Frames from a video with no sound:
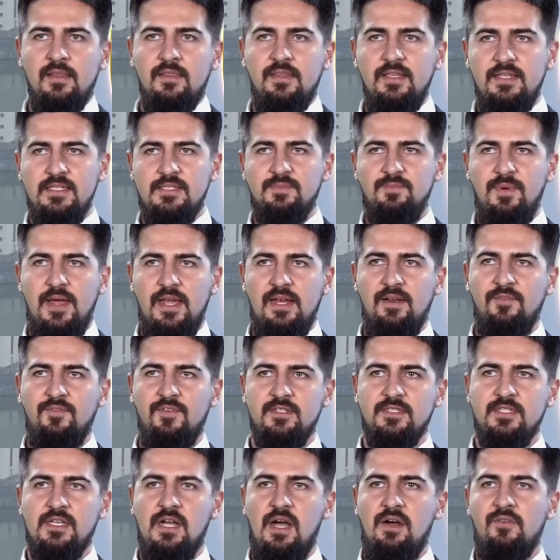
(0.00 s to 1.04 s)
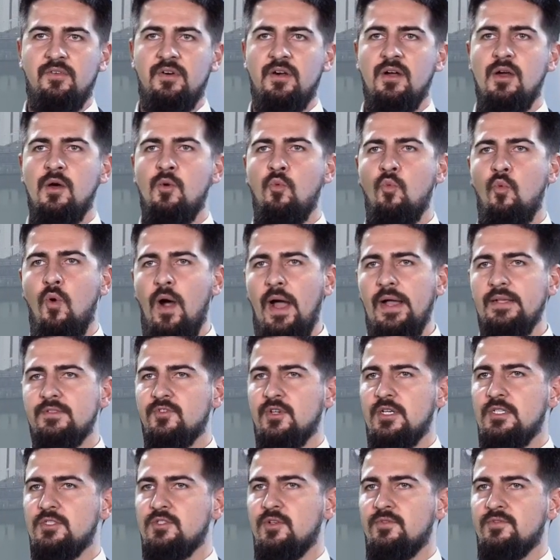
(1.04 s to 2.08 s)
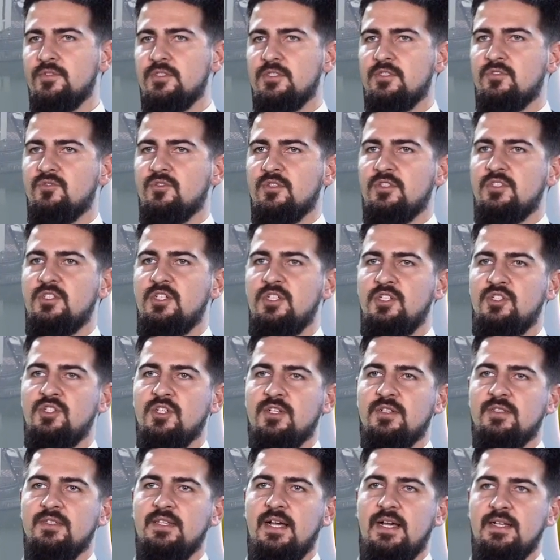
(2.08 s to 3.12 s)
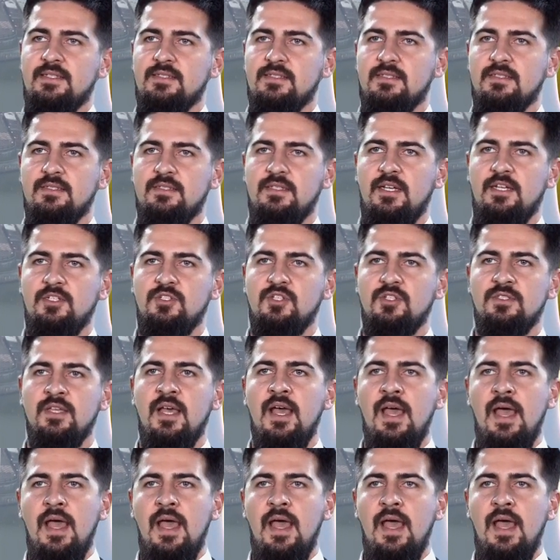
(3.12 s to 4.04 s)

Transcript: These benefits cover a wide range of strategic tasks such as